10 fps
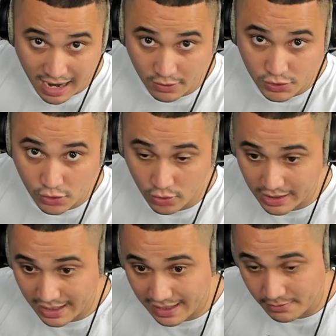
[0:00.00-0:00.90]
how to go
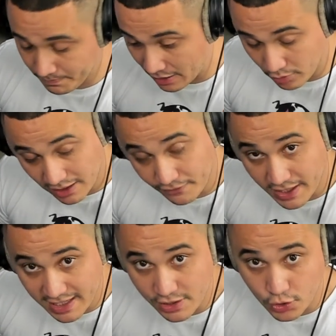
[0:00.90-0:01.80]
ahead and rectify
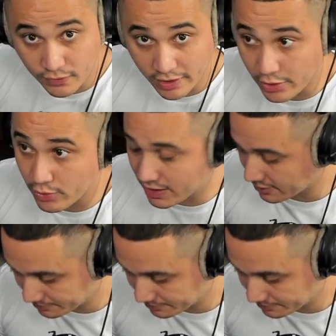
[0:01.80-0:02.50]
that issue very quickly.